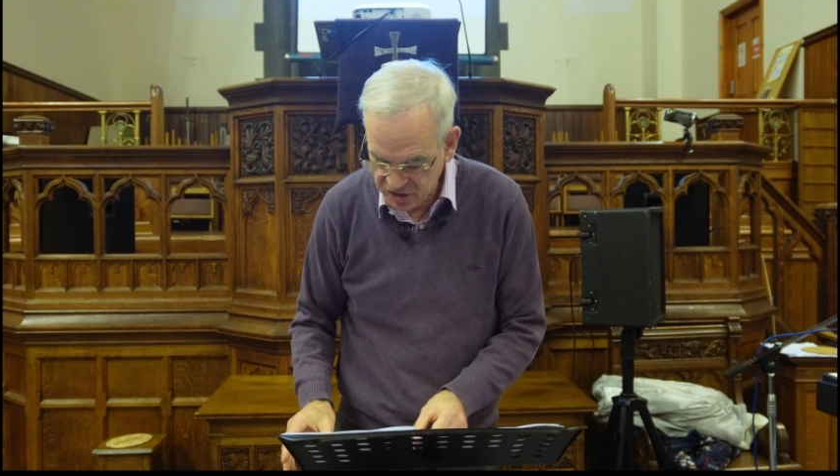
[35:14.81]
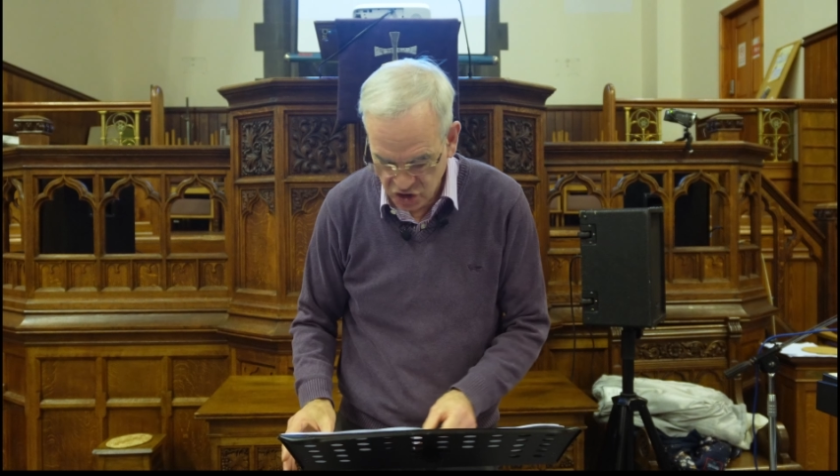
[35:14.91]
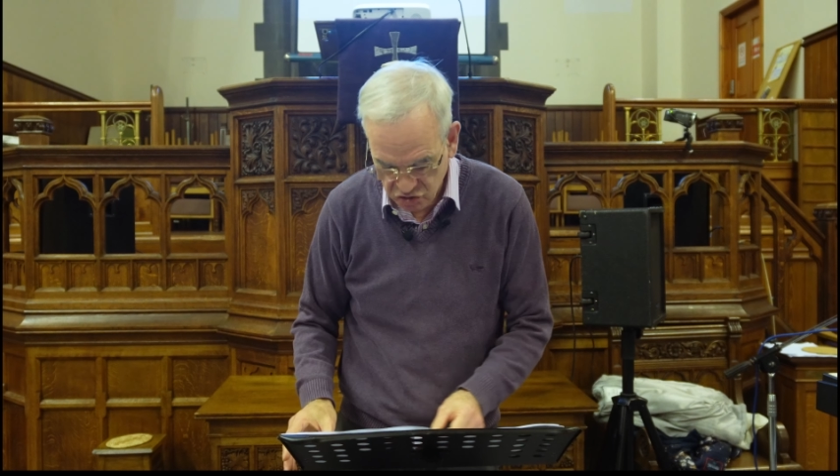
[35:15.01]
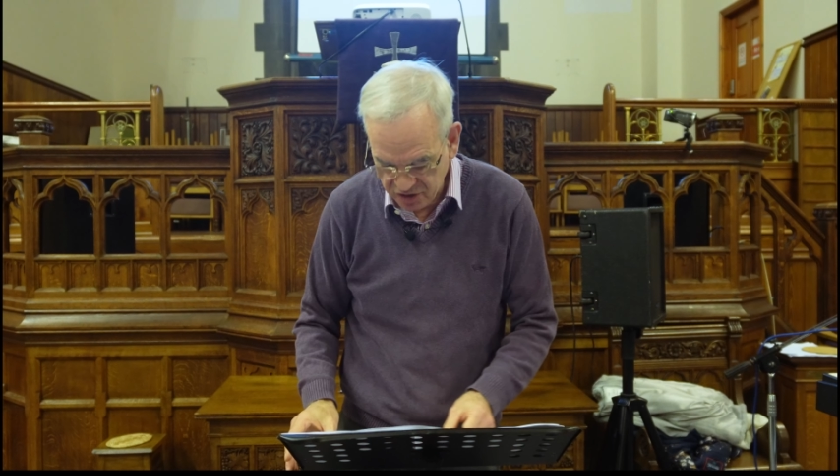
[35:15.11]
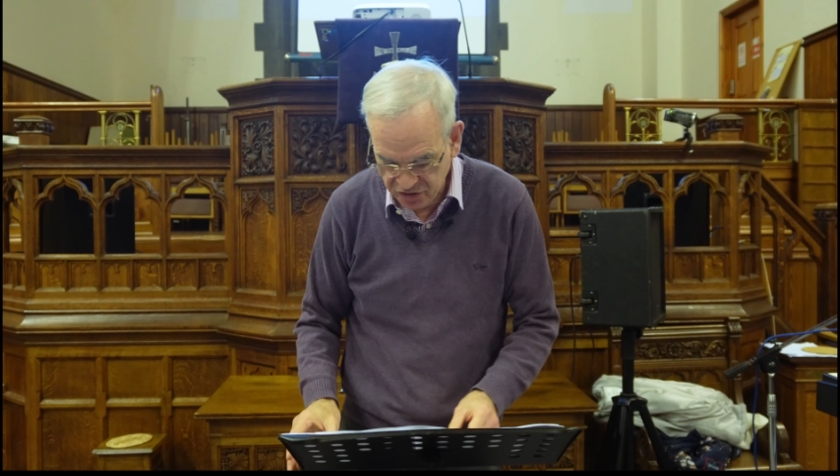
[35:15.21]

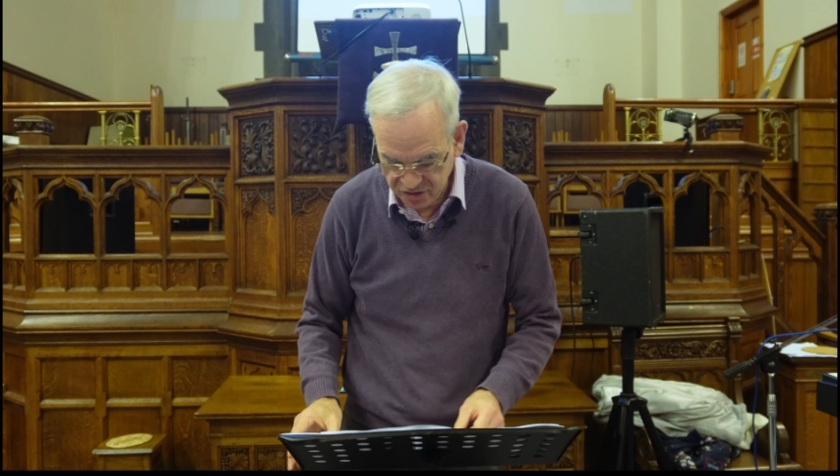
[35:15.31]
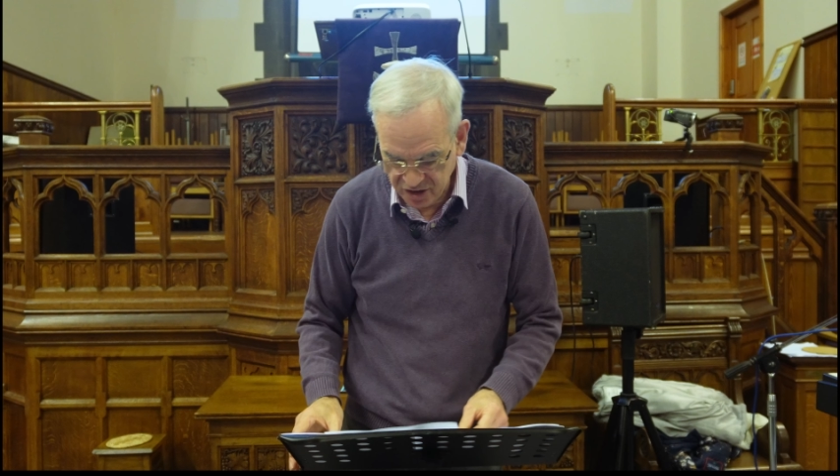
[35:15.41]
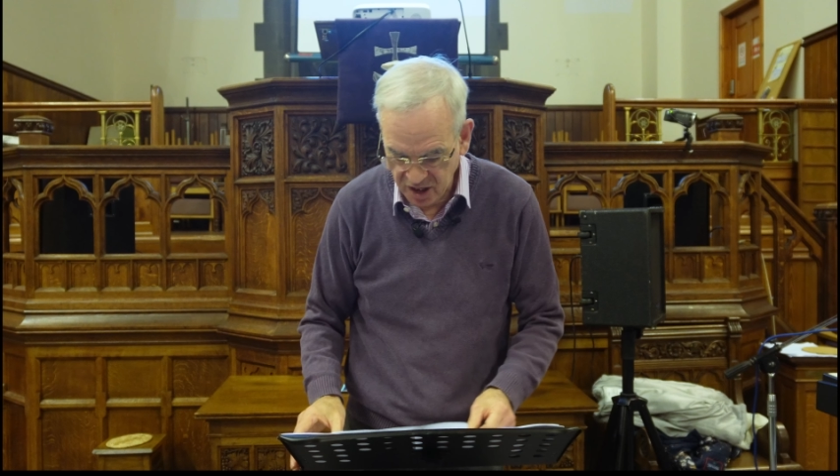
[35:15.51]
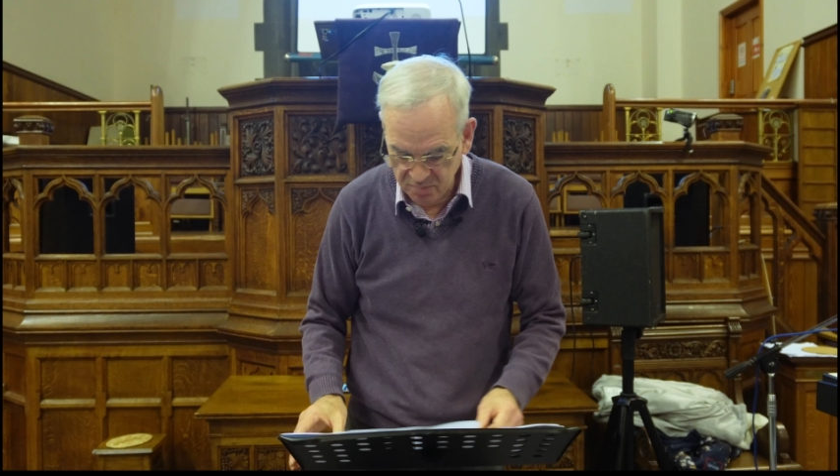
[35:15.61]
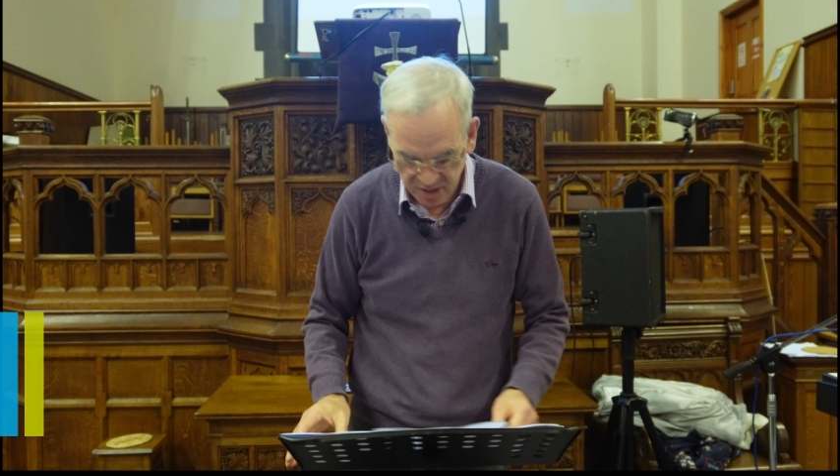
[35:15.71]
strengthen,
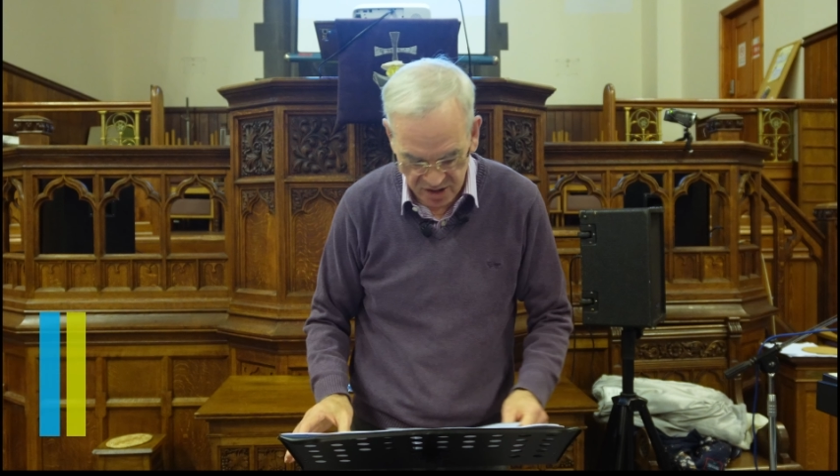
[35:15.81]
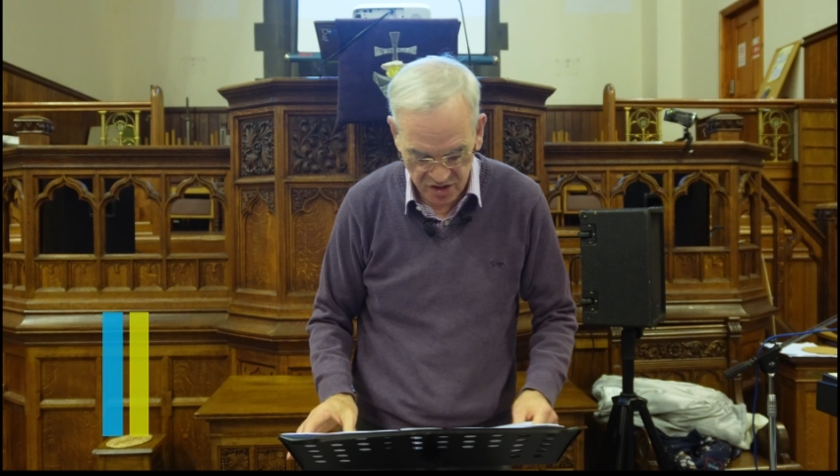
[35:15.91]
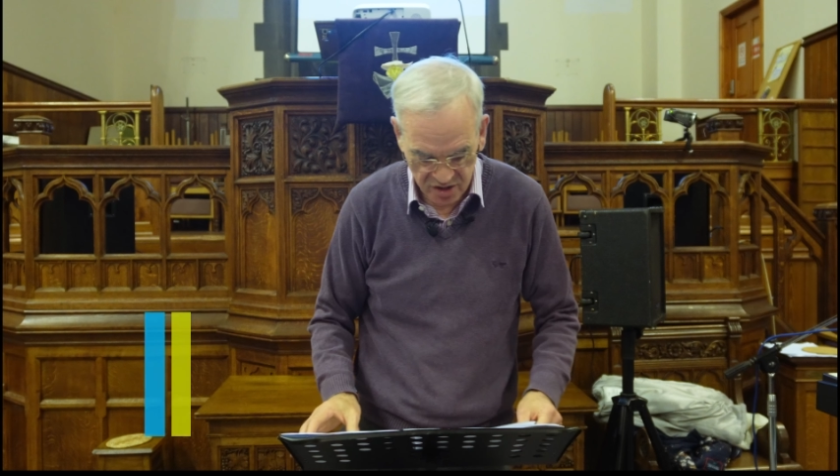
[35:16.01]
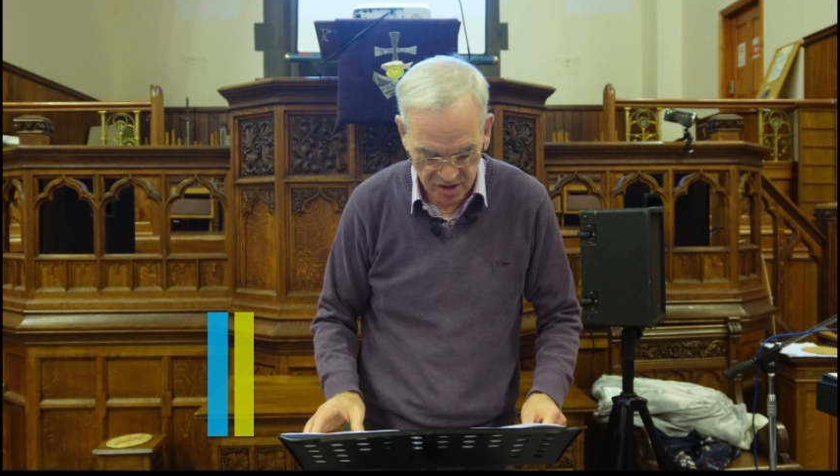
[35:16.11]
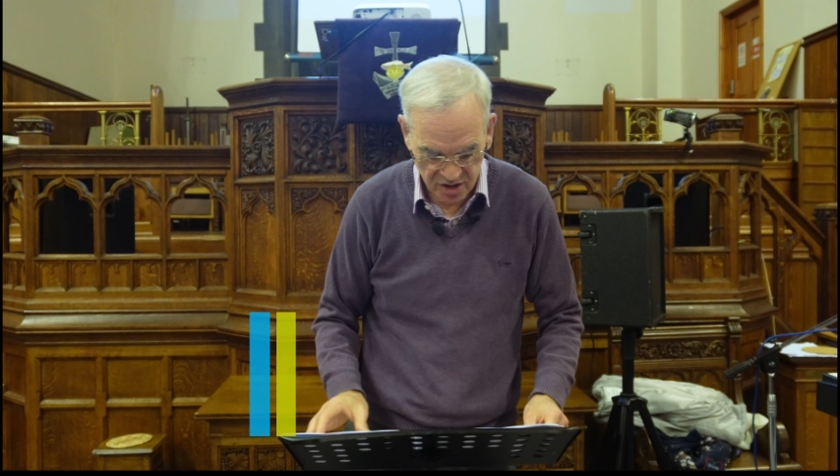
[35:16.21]
and
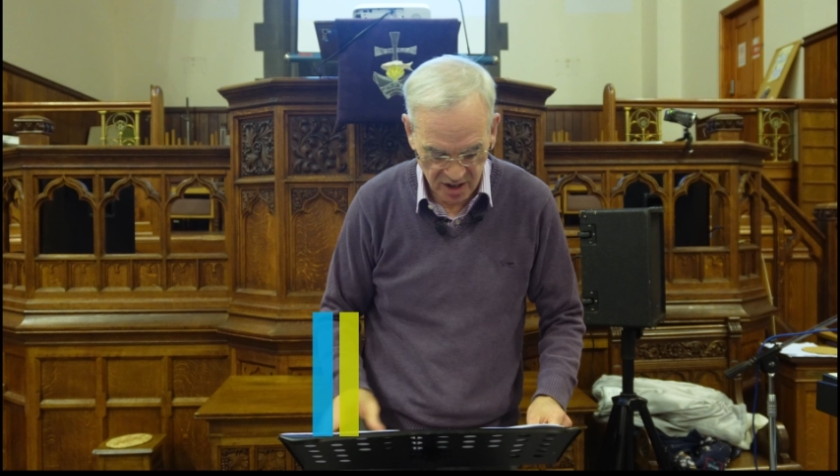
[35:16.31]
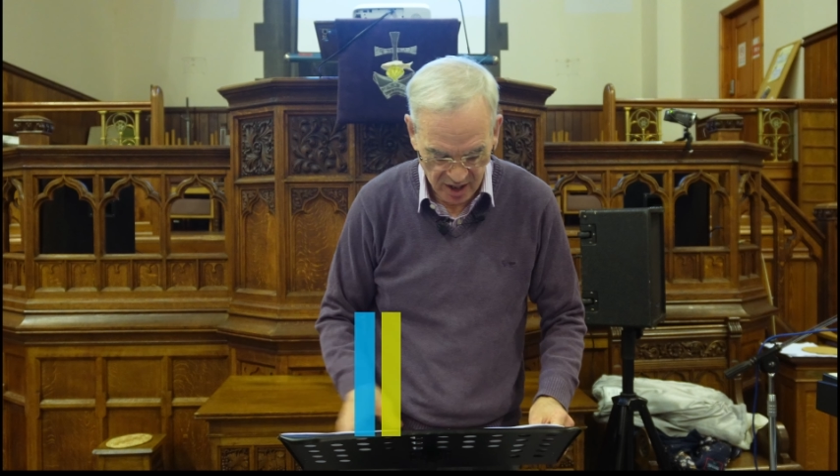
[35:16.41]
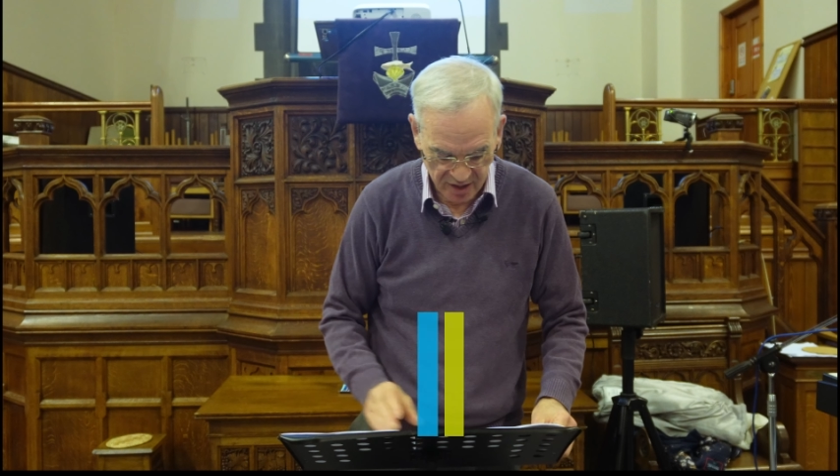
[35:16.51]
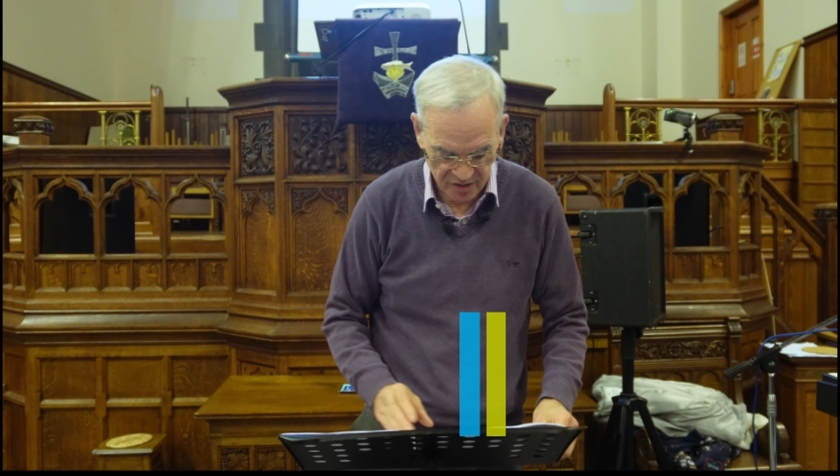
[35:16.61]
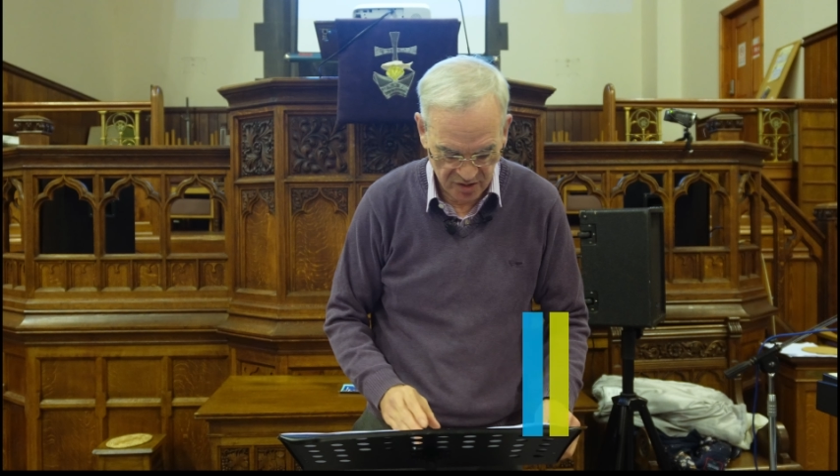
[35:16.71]
minister
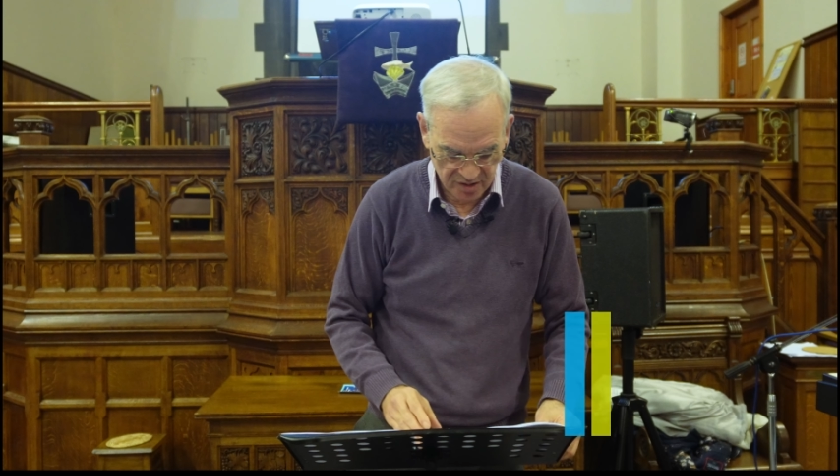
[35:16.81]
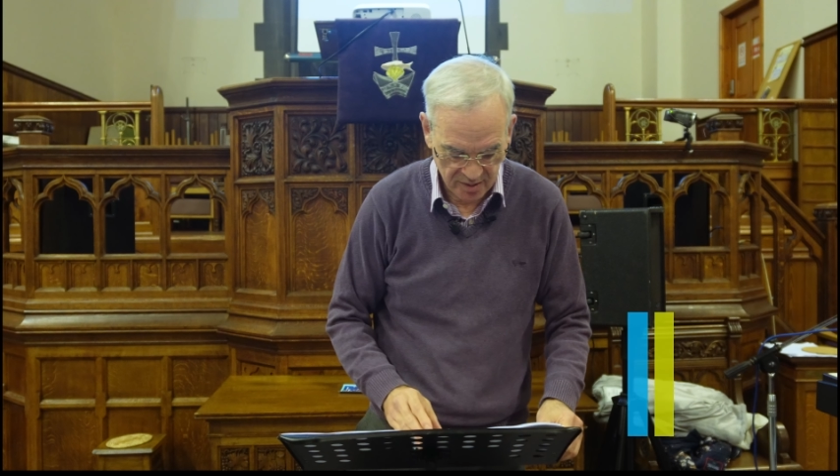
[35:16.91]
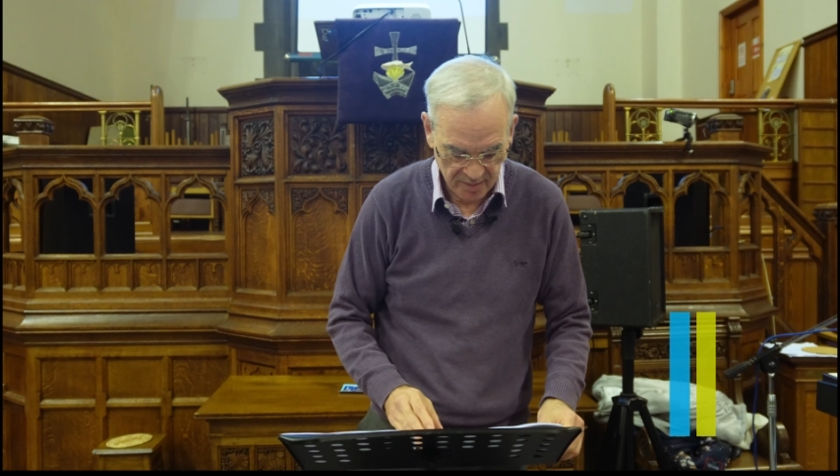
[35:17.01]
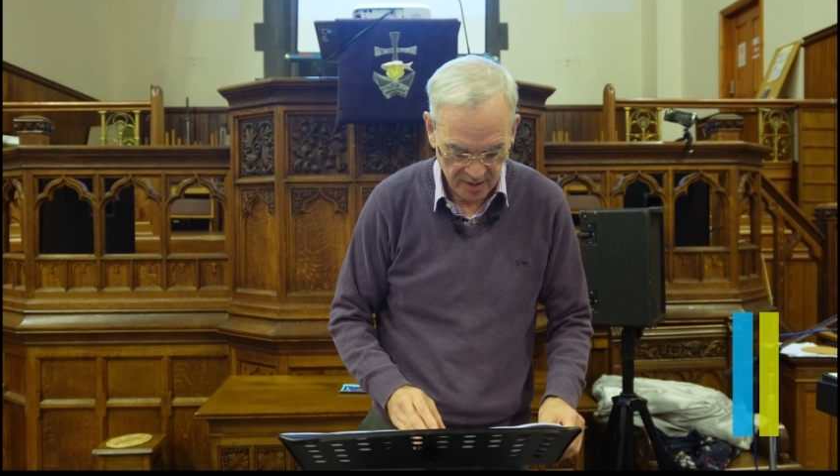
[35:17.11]
to us?